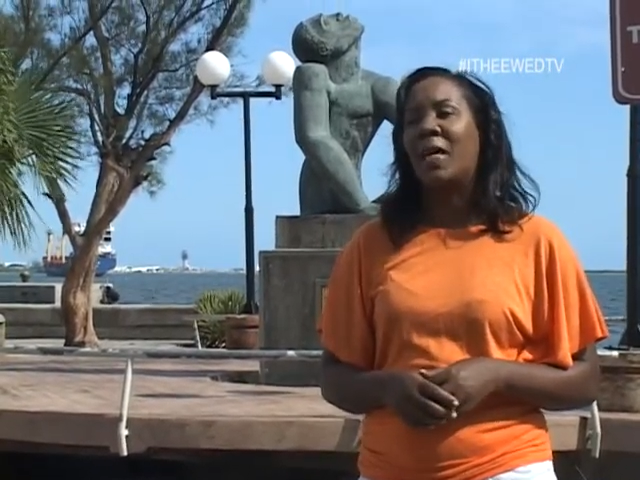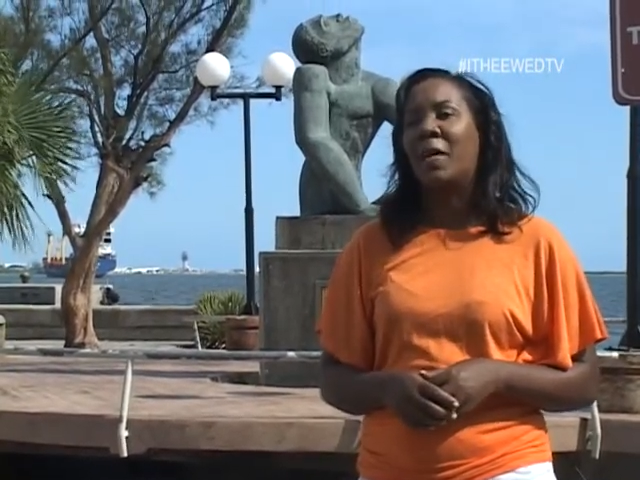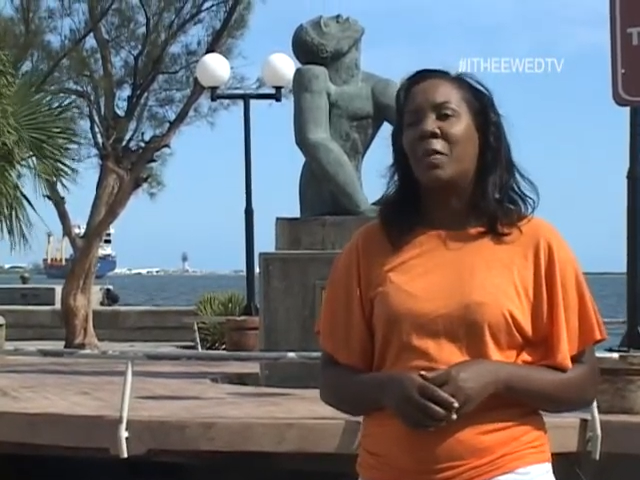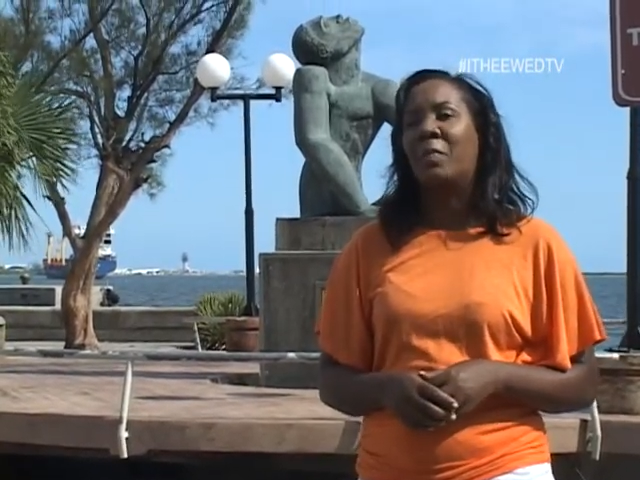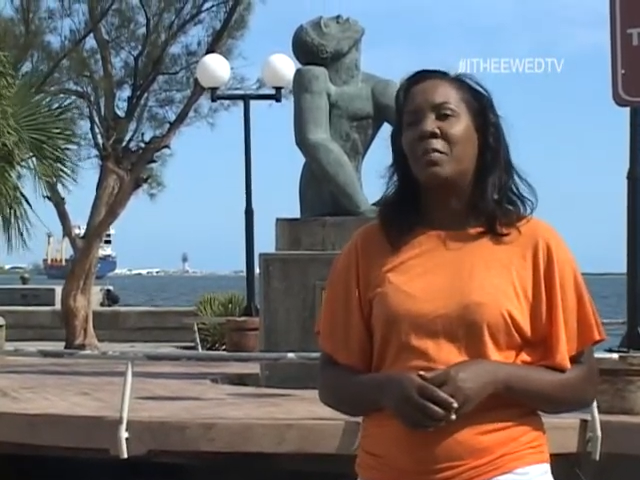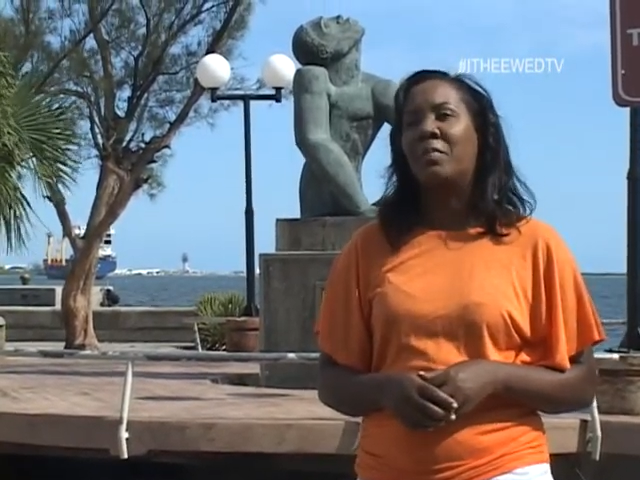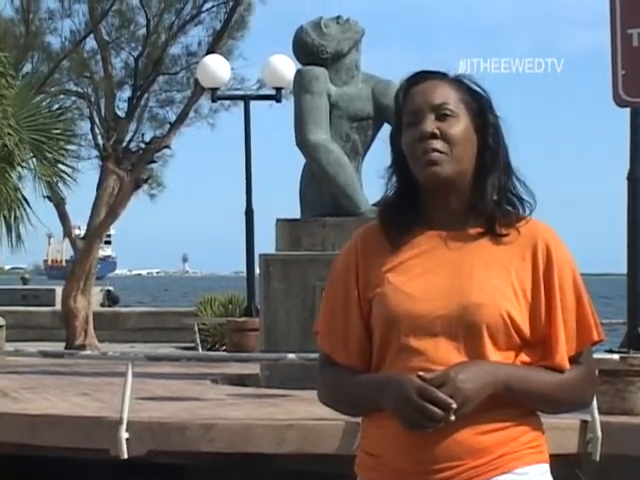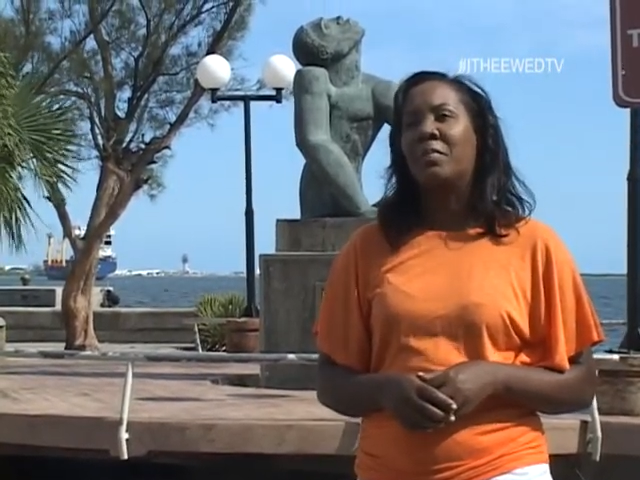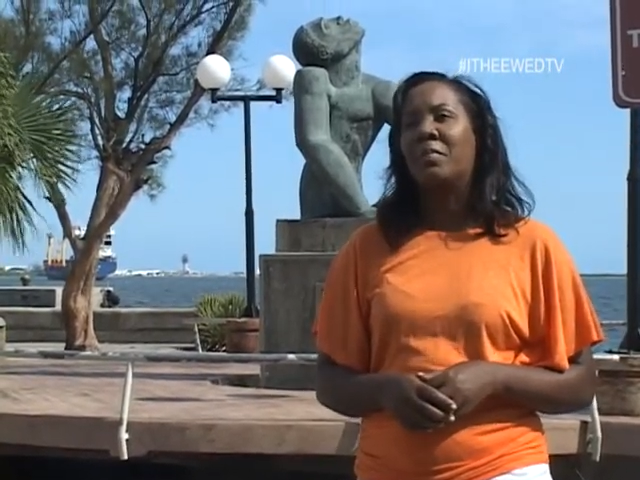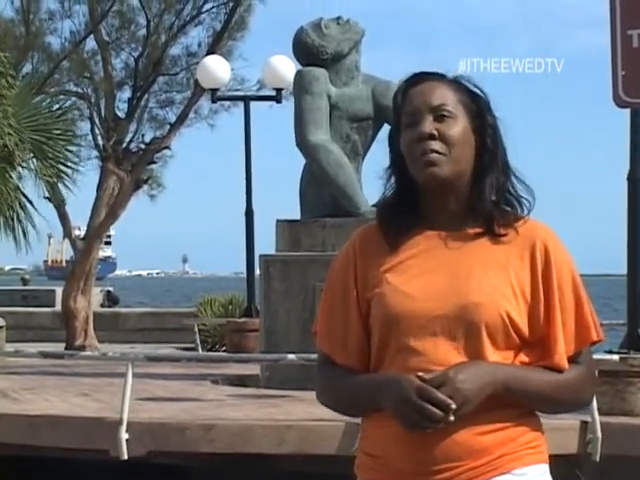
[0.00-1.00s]
um,
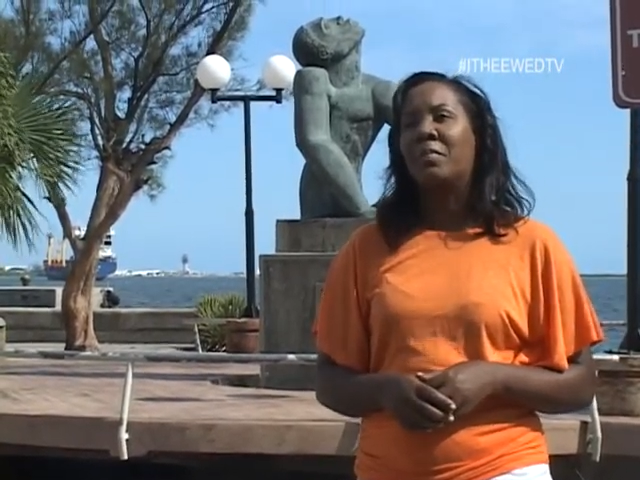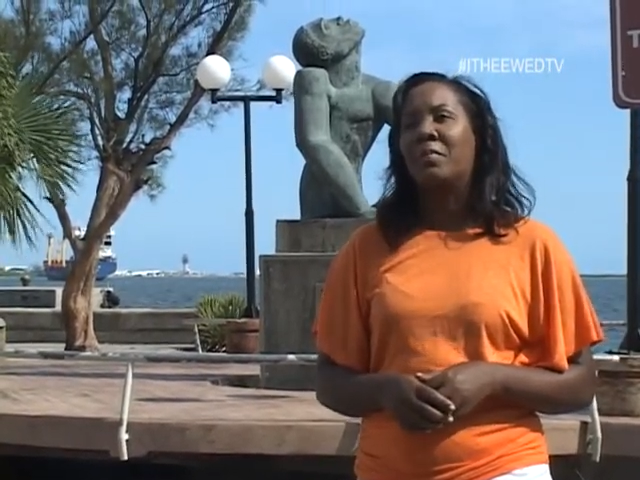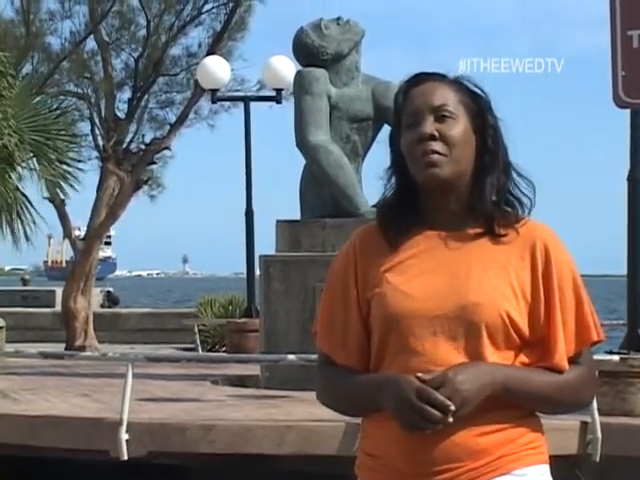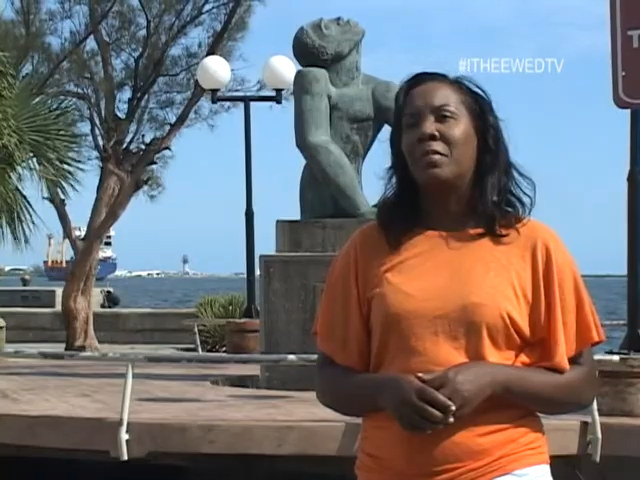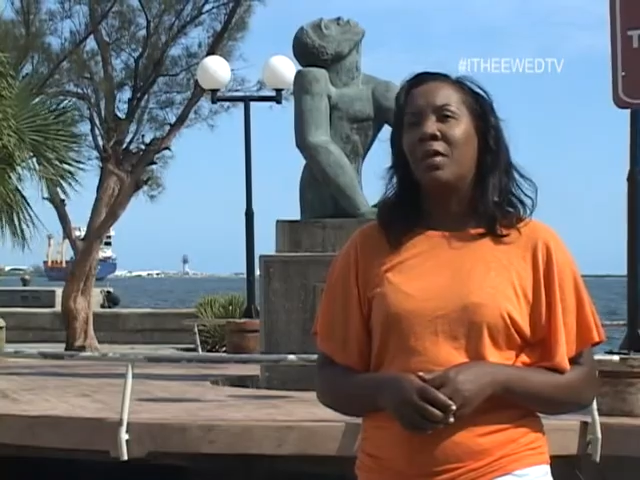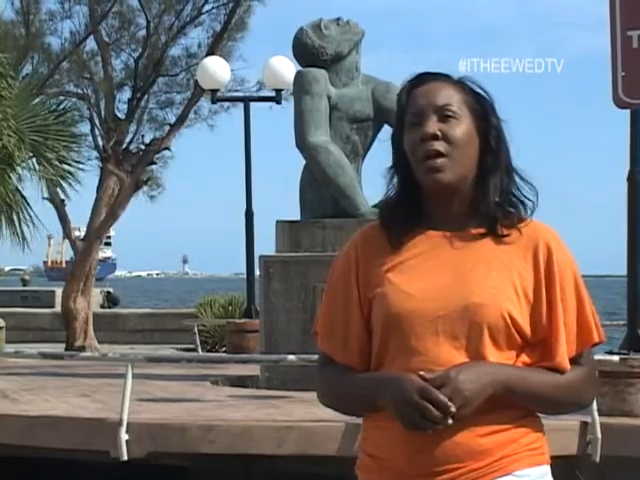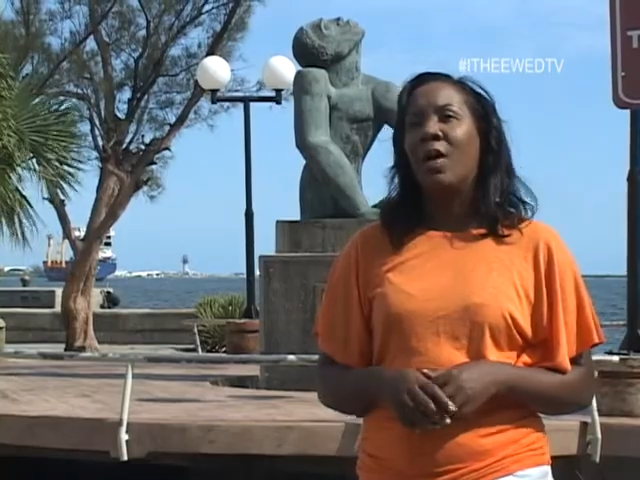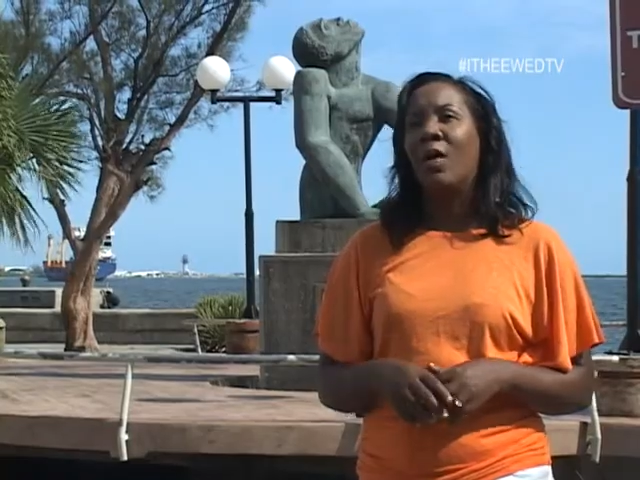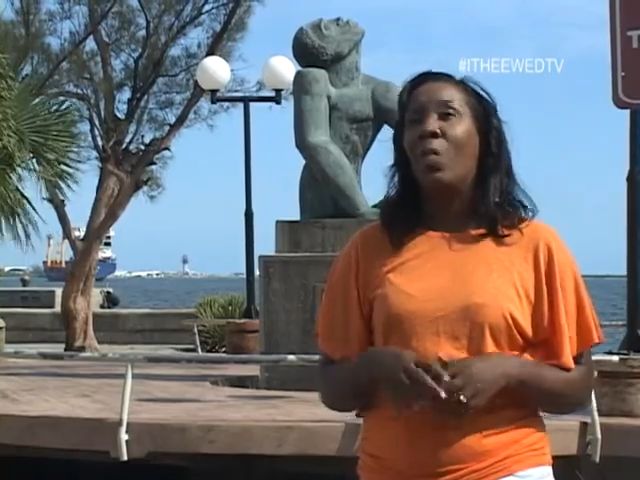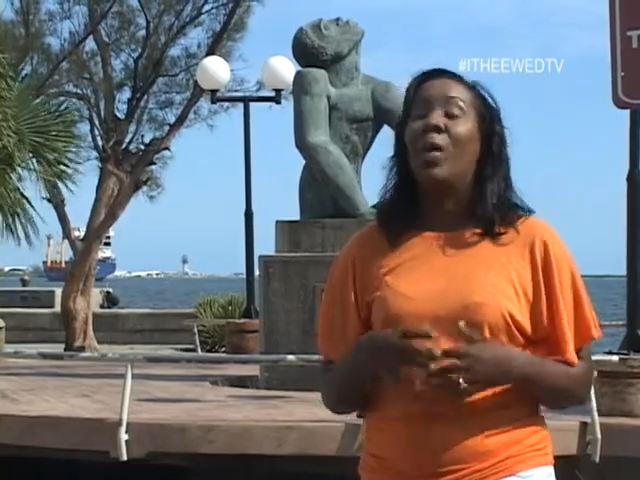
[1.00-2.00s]

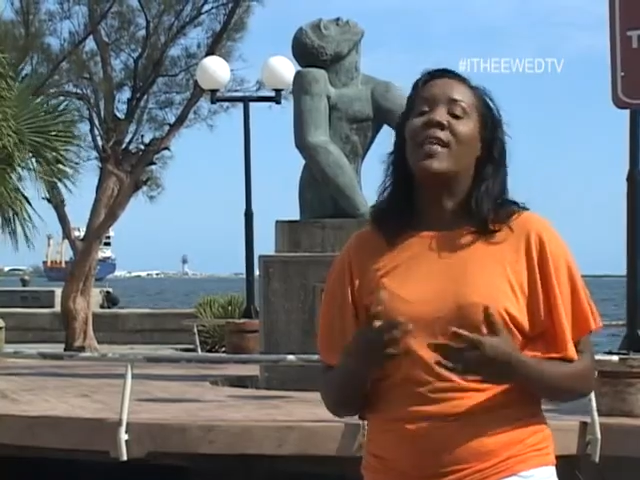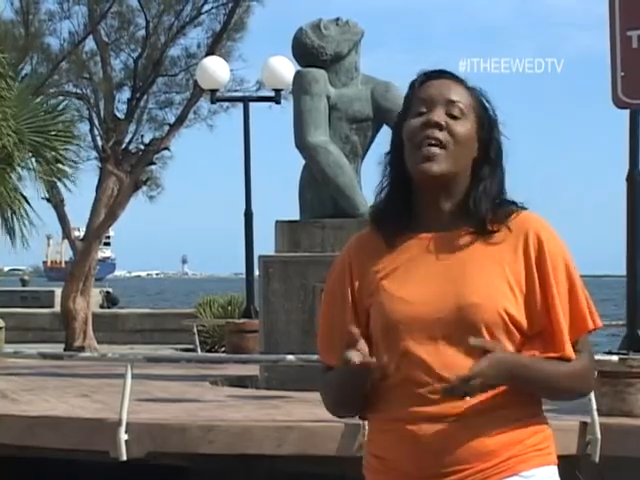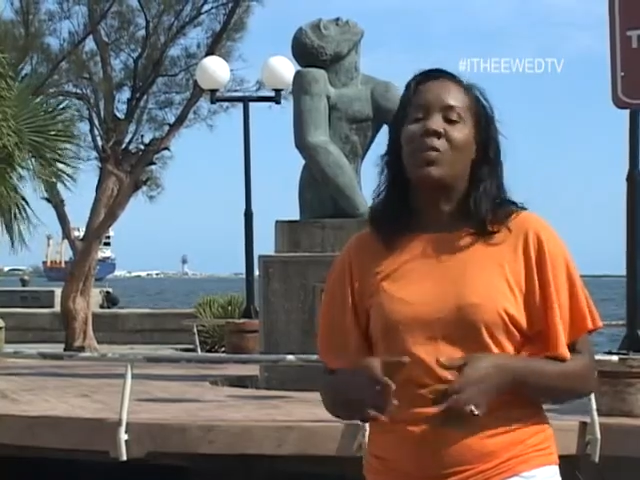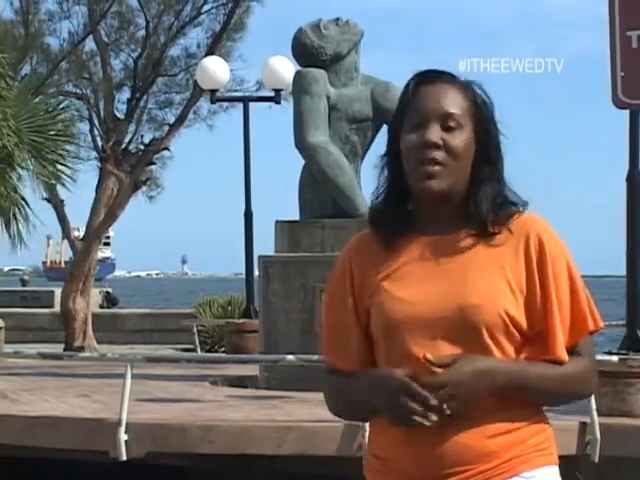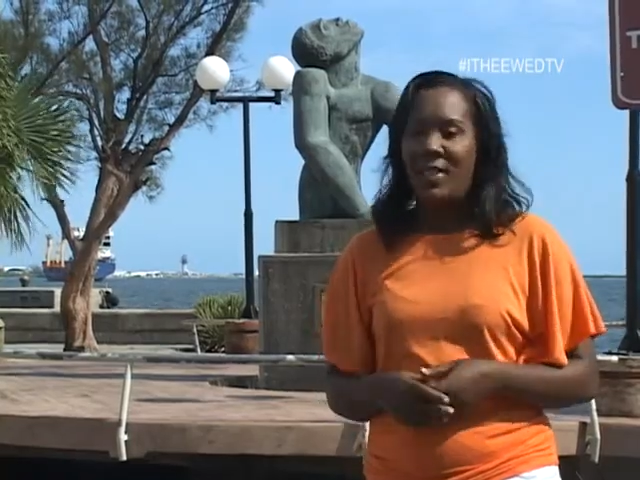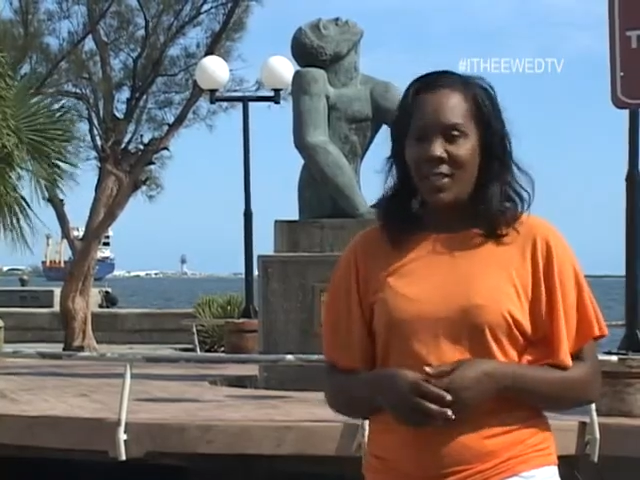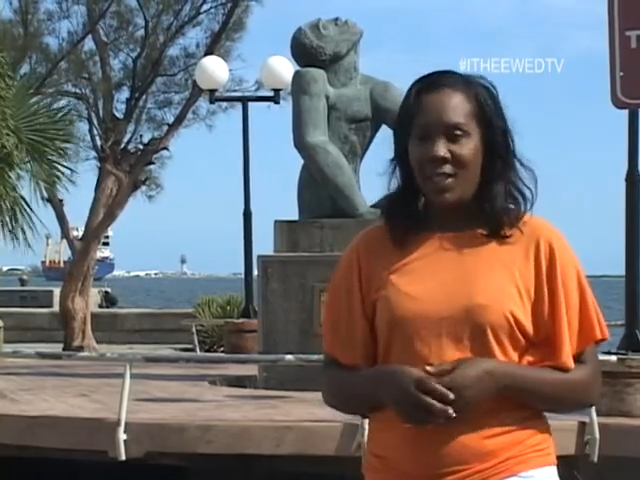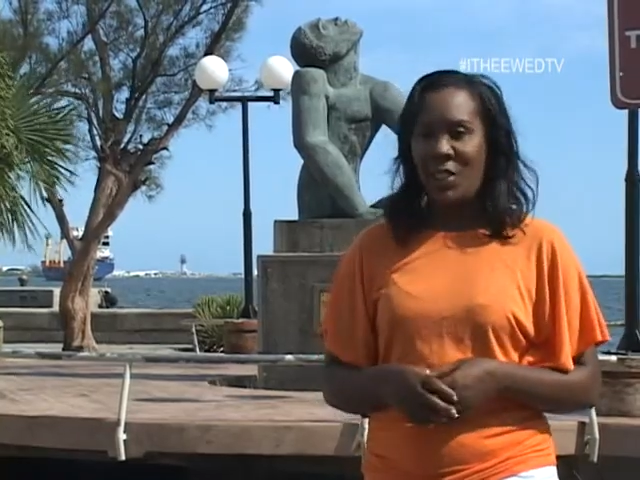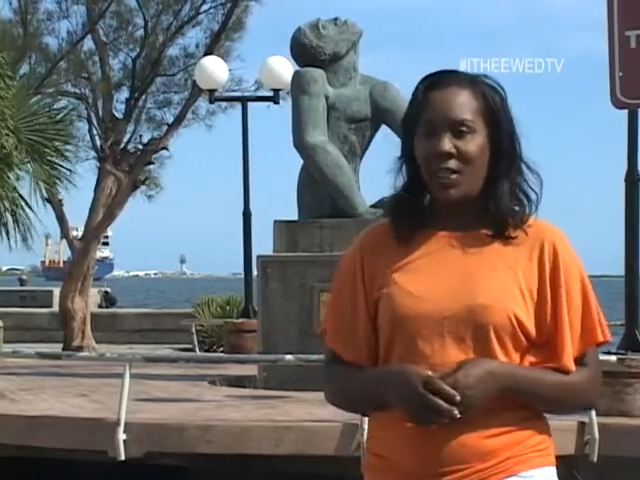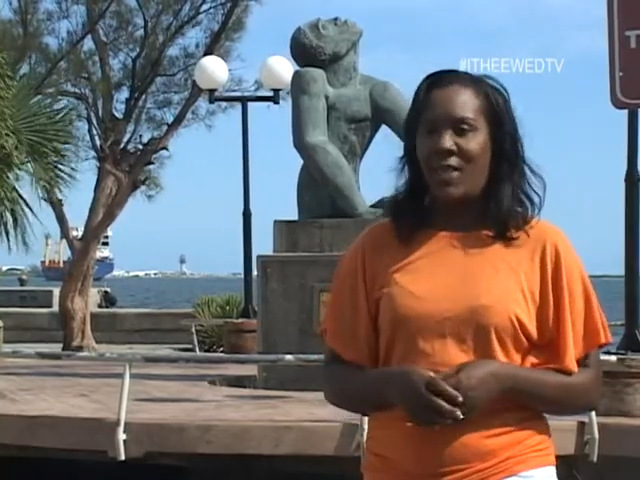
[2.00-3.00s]
when can we see
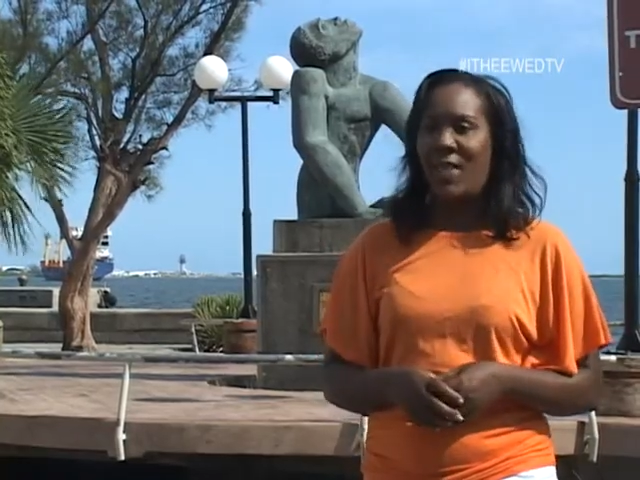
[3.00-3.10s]
each other